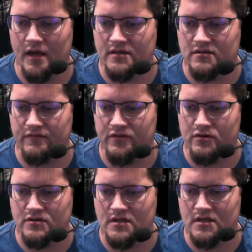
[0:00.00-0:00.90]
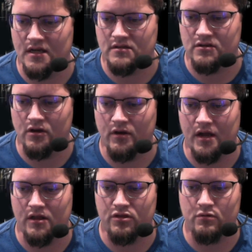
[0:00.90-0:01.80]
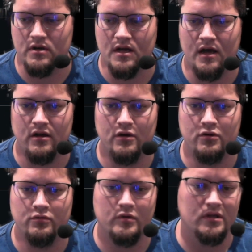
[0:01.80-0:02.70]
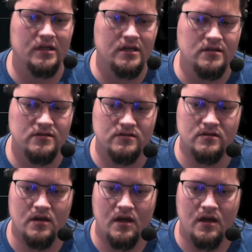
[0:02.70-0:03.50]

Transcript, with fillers: as of 13 days ago, had a 3.0 release.